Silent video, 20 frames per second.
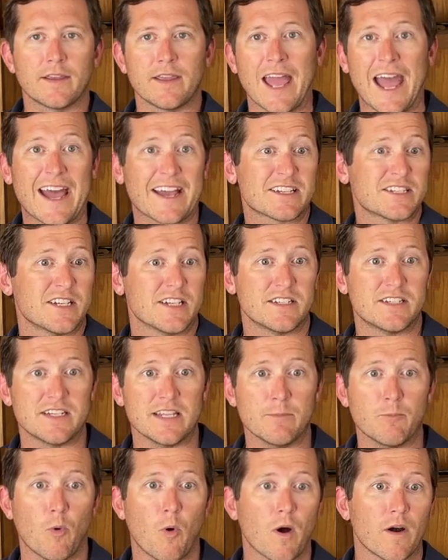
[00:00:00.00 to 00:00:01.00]
access
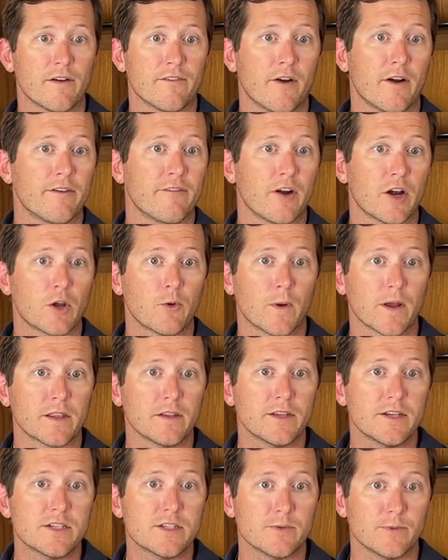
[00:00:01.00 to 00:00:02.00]
deep water very, very
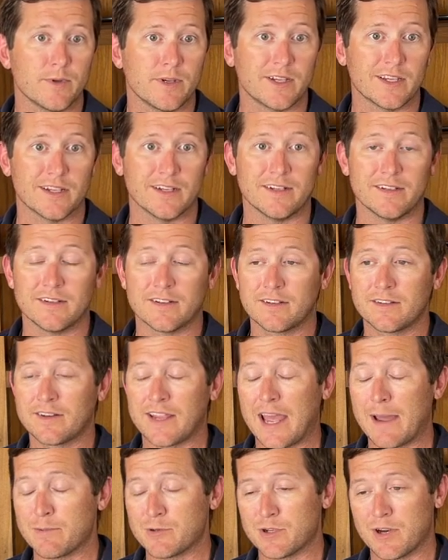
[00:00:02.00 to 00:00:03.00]
quickly, so we can
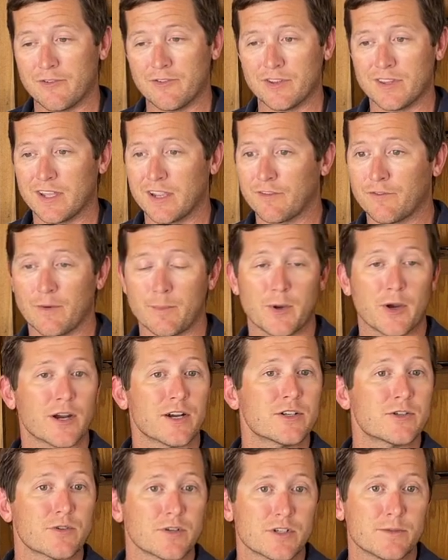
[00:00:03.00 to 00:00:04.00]
capture everything from your
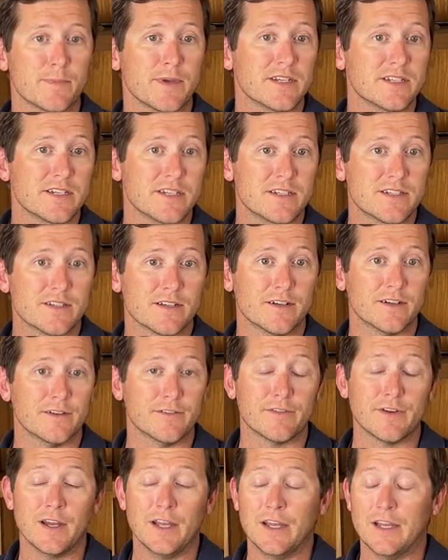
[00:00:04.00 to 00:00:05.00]
inshore species
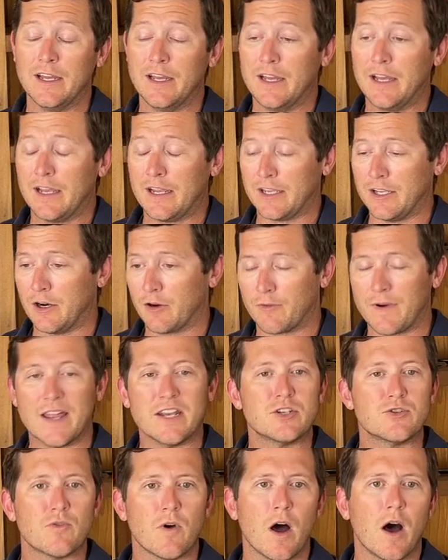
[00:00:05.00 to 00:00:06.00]
of, you know,
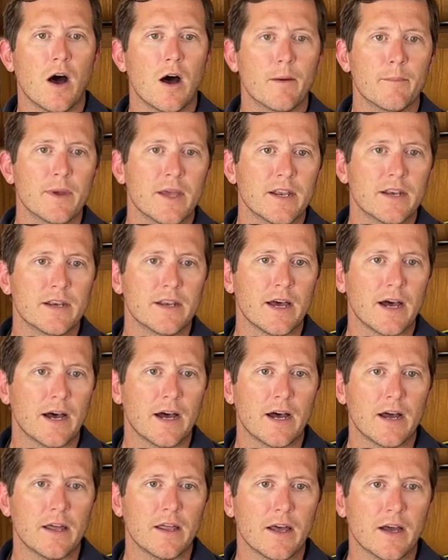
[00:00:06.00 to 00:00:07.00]
red drum and
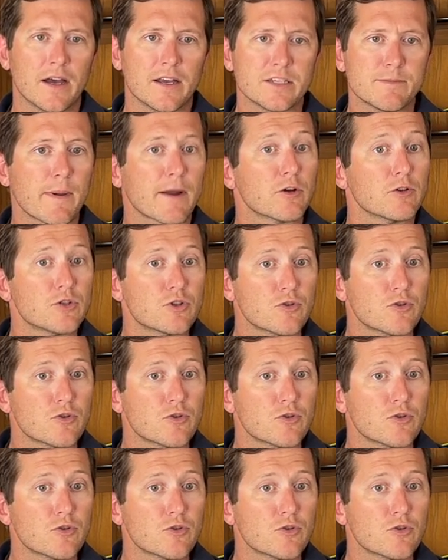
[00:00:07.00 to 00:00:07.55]
speckled